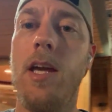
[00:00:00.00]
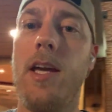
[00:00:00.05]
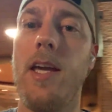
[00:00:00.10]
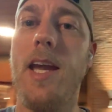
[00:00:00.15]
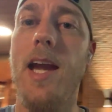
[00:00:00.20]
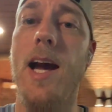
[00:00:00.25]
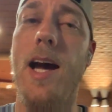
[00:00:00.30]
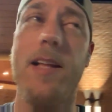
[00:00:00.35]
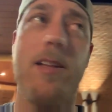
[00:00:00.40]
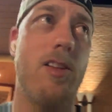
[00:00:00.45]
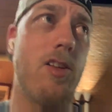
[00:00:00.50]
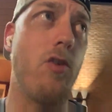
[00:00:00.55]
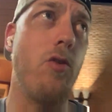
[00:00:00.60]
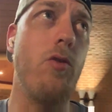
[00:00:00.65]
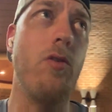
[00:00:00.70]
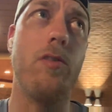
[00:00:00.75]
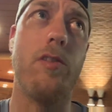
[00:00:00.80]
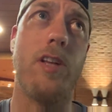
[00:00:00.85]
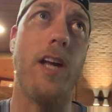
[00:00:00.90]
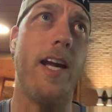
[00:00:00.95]
Yeah,
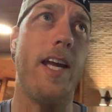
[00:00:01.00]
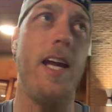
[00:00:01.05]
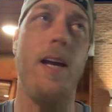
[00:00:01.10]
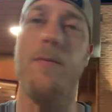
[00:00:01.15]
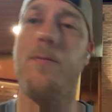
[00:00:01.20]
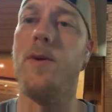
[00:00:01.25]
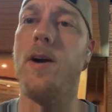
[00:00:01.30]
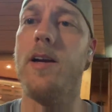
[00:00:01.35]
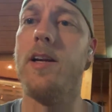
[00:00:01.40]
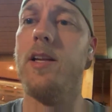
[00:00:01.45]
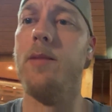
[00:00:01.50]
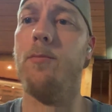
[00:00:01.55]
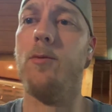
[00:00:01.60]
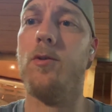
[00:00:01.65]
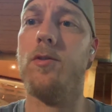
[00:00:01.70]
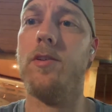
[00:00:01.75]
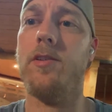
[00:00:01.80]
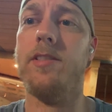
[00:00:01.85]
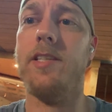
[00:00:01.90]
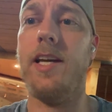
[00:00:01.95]
scooters I can't find
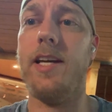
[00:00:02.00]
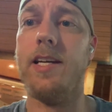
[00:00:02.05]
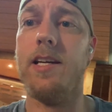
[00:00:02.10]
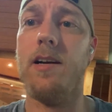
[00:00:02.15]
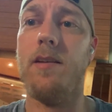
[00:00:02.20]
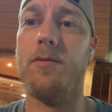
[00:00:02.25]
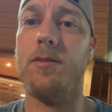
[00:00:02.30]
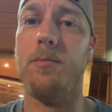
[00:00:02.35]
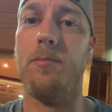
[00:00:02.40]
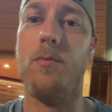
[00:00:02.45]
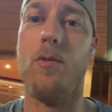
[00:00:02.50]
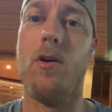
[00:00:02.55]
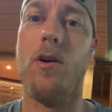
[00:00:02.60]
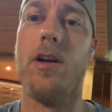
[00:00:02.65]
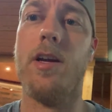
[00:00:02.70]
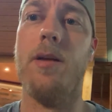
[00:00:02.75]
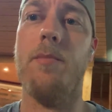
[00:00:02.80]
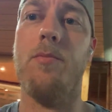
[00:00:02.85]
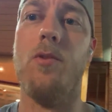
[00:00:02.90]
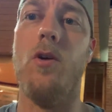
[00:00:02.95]
anymore. They're taken off the
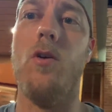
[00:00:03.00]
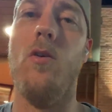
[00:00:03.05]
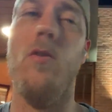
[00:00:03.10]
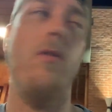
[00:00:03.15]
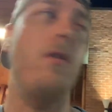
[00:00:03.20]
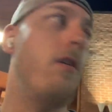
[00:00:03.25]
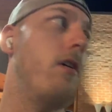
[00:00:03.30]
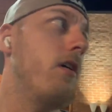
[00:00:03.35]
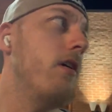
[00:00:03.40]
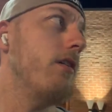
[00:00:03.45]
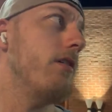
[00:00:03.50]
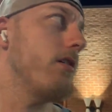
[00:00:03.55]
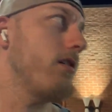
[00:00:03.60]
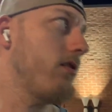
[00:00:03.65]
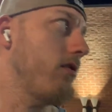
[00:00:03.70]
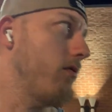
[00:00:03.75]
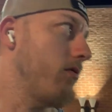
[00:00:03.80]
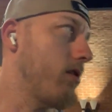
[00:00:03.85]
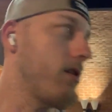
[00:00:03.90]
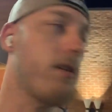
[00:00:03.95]
market, bro.
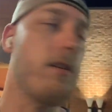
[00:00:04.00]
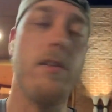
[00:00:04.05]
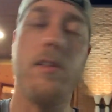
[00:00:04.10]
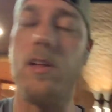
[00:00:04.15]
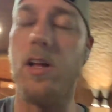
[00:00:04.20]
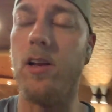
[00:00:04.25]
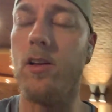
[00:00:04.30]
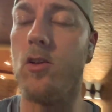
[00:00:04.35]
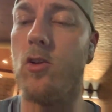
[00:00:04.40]
There's not